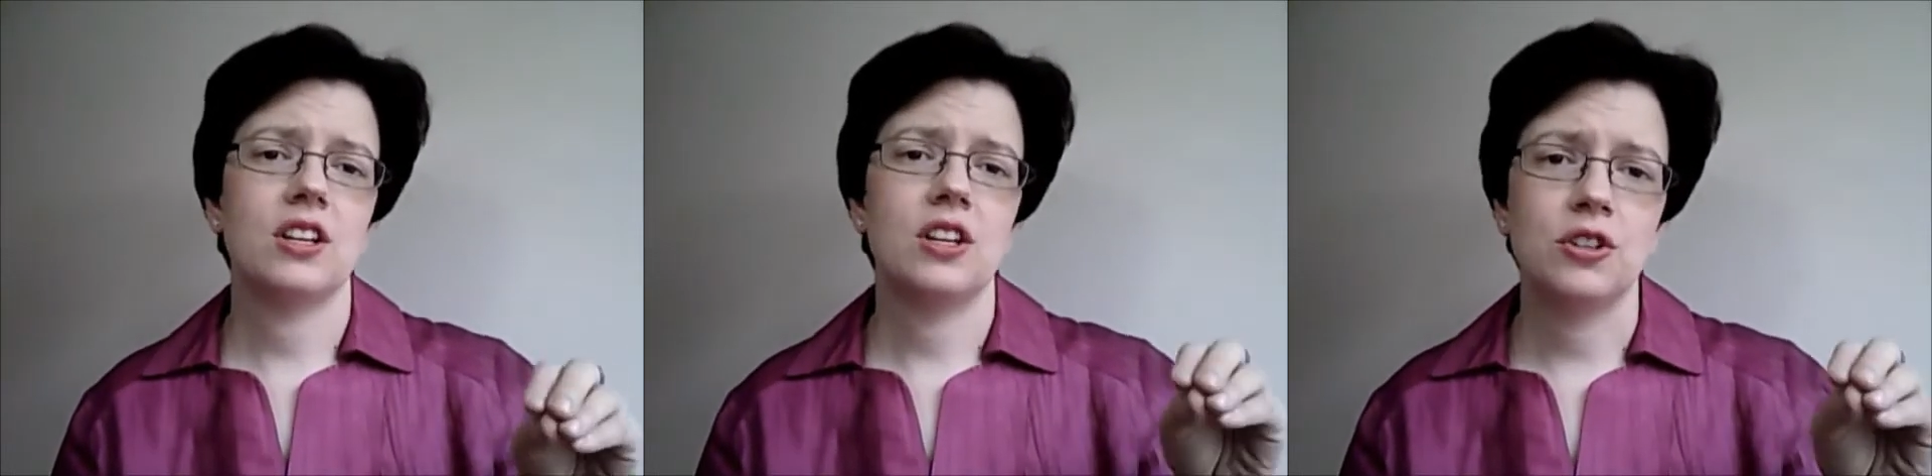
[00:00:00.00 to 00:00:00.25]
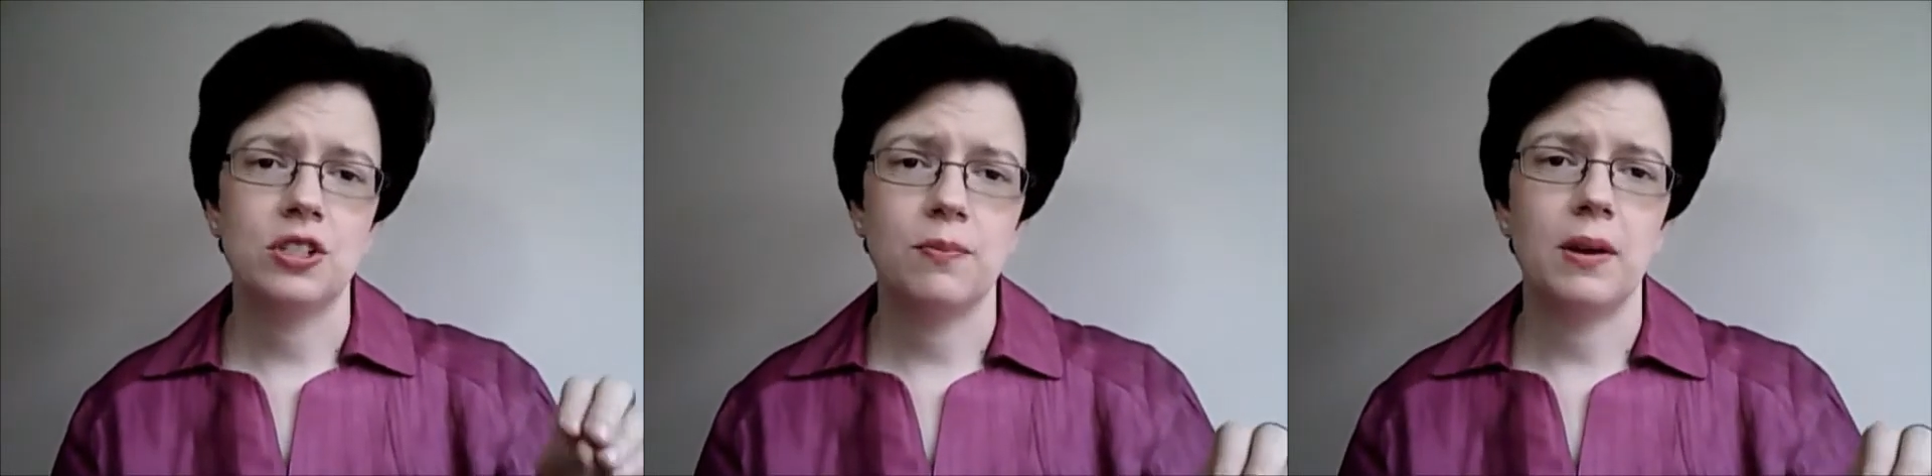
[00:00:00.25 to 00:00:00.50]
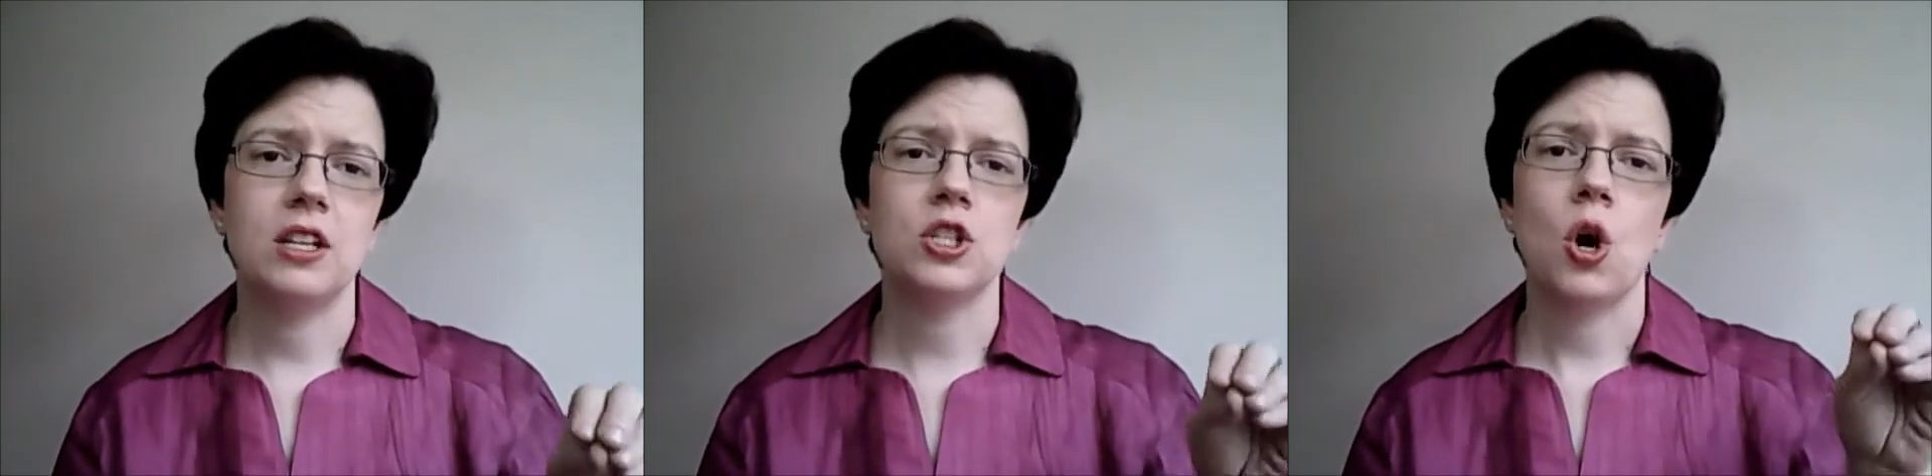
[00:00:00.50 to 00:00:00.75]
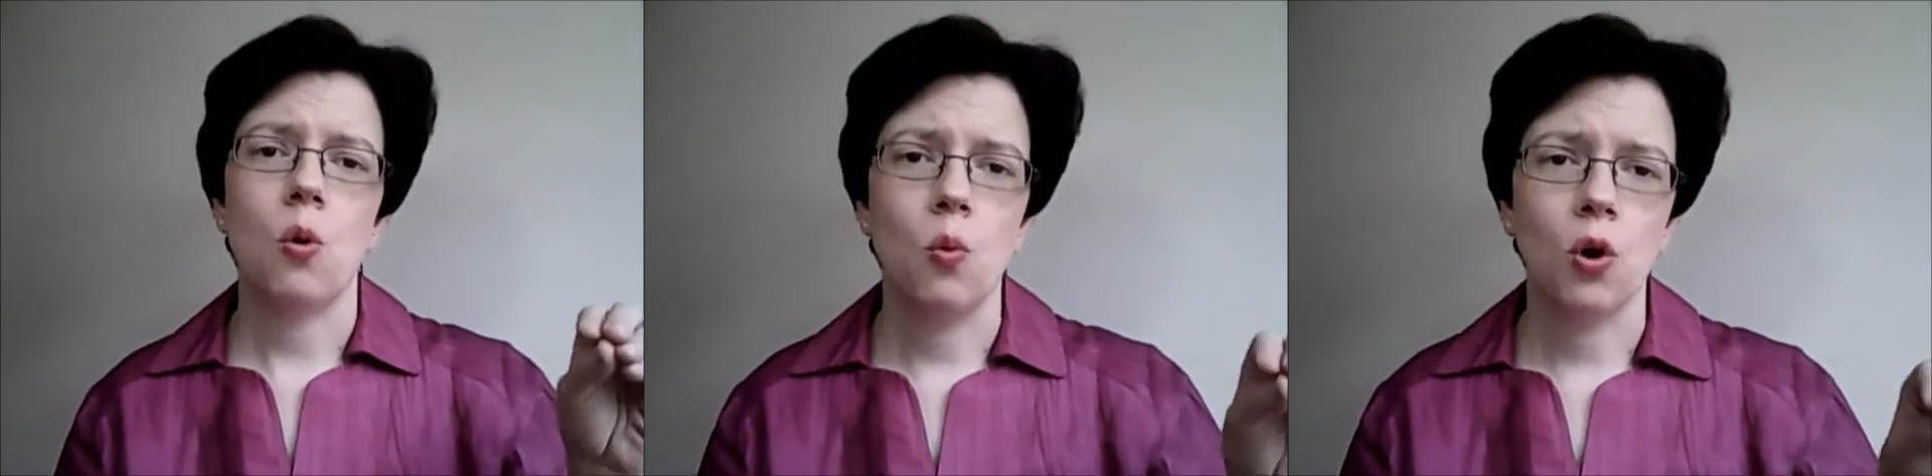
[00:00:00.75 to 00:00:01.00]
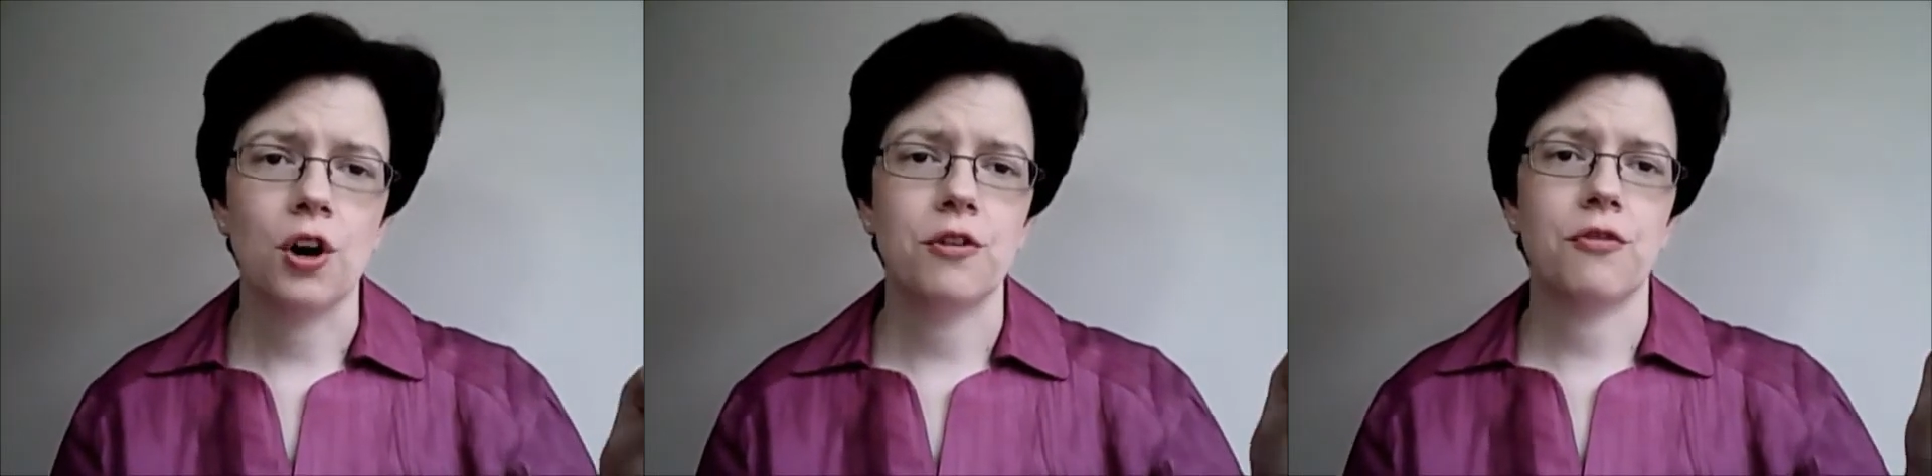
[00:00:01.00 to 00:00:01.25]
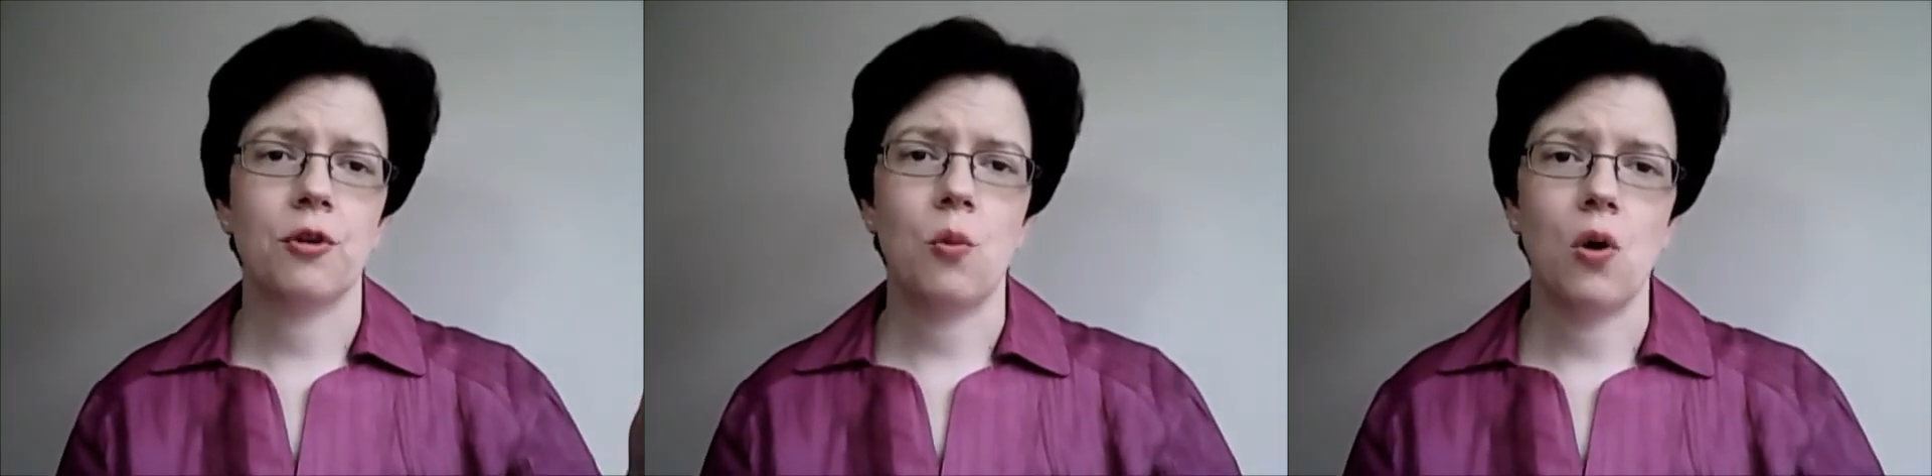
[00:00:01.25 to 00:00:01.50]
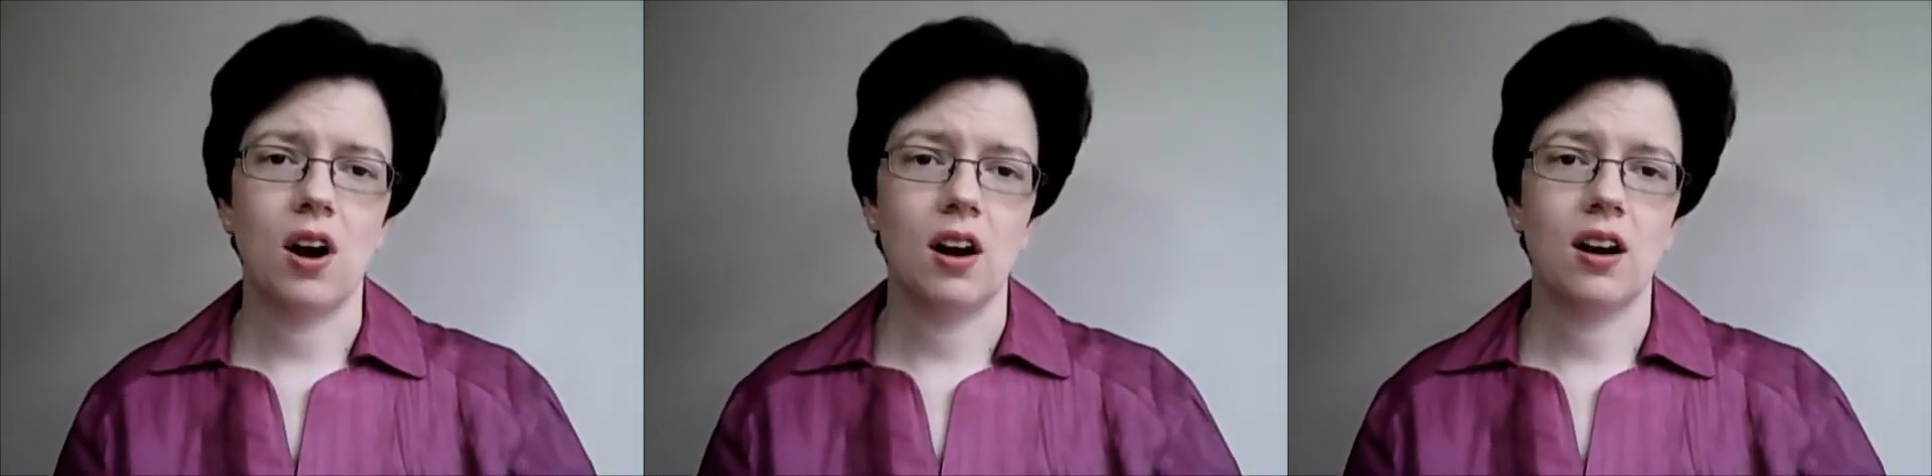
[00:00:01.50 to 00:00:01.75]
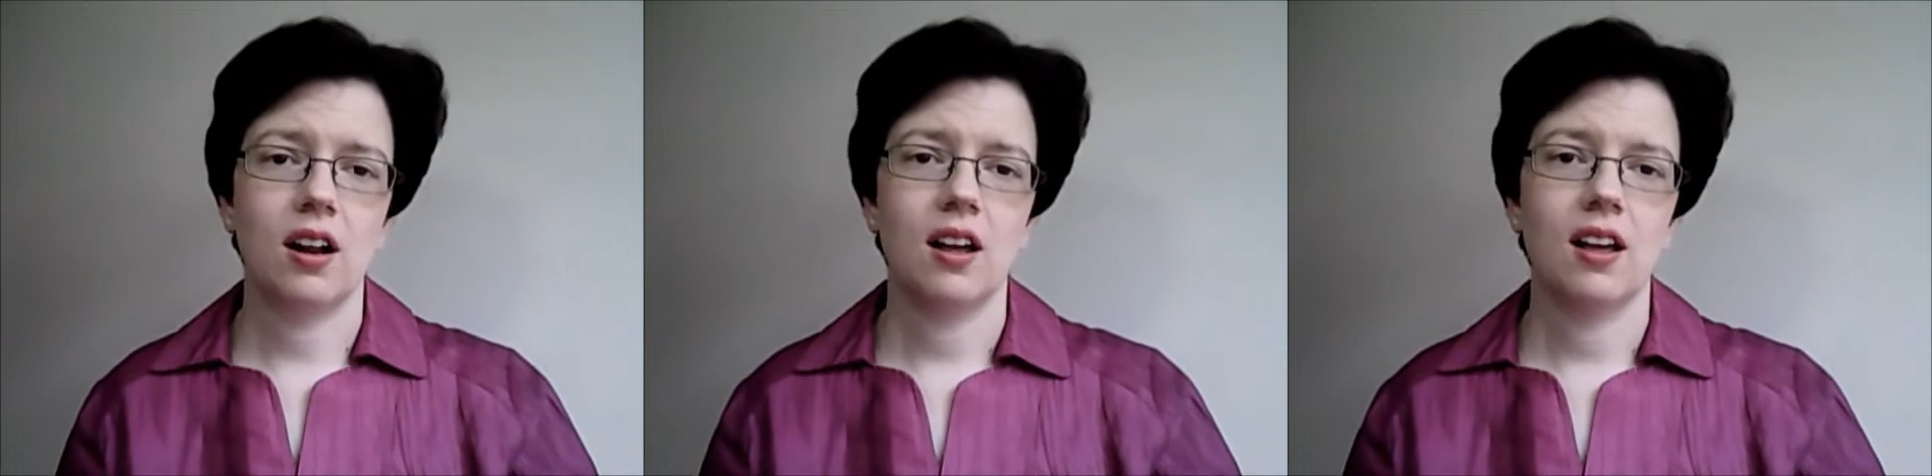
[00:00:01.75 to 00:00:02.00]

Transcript: your speech word for word.